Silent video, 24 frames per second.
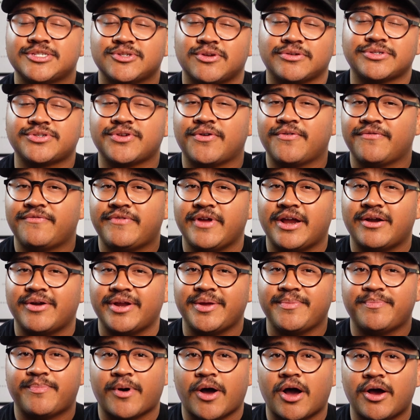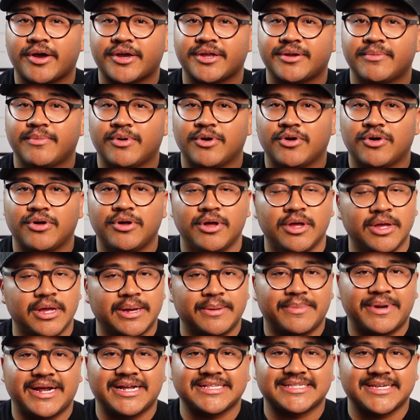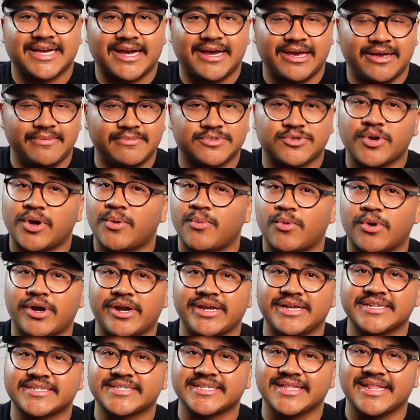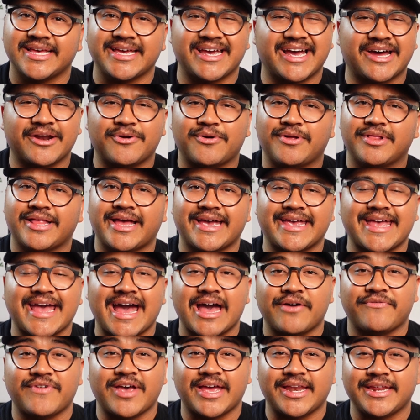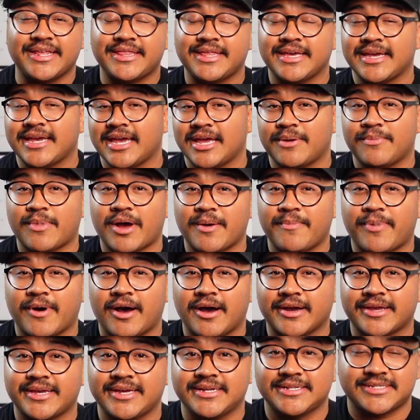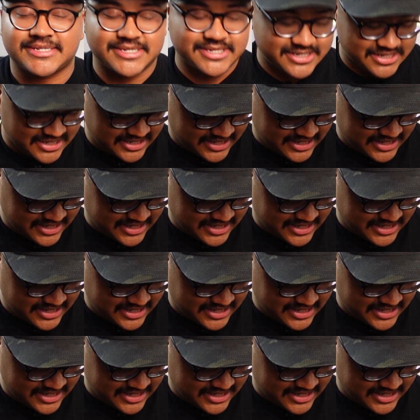is also very pocketable, but at times when I'm wearing a sling, I don't like have anything in my pockets.